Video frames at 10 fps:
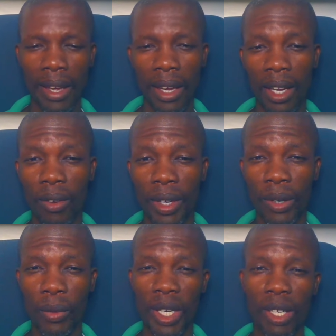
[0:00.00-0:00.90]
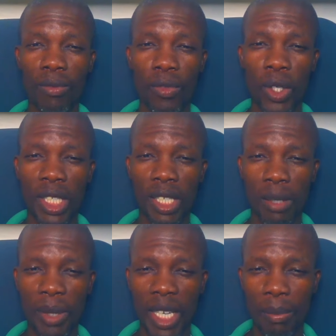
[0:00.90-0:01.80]
Hello and welcome viewers and
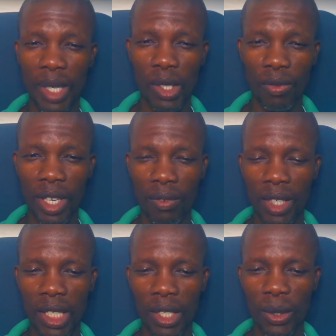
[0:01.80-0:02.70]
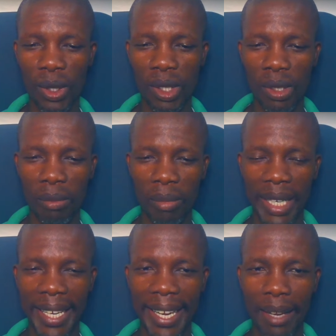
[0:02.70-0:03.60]
subscribers of AVG News.
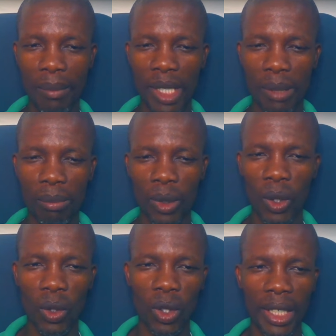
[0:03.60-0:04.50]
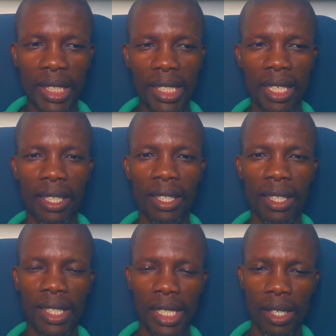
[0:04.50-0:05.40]
My name is Olise,
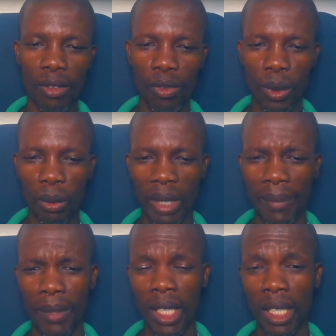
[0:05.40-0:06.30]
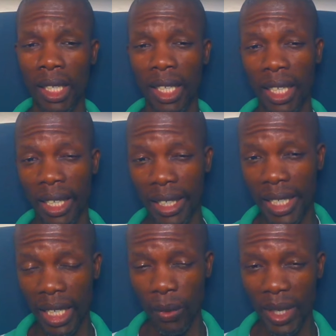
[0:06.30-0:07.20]
the son of Mube,
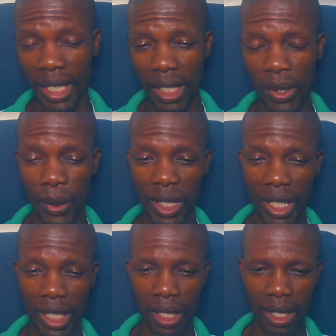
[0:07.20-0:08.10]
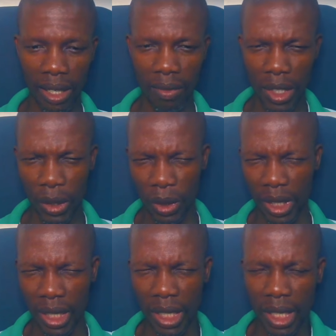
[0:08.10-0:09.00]
and I want us to just have a short
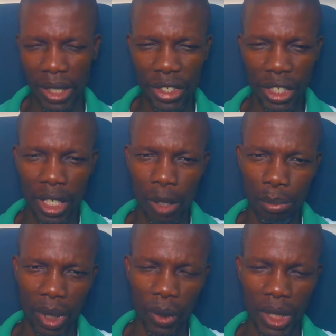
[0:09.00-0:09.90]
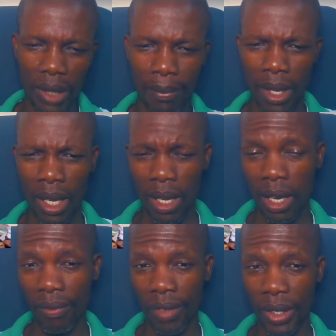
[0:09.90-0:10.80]
discussion about
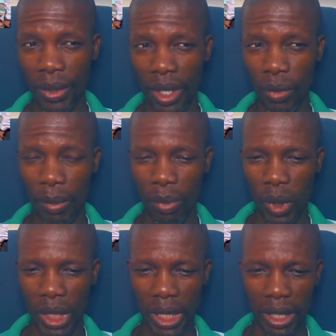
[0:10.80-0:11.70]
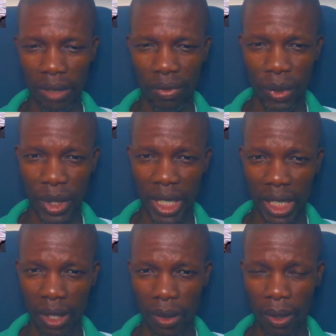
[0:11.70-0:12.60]
a video that we posted a few days
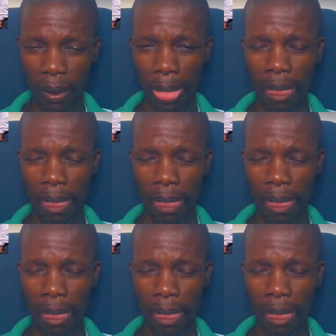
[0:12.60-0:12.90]
ago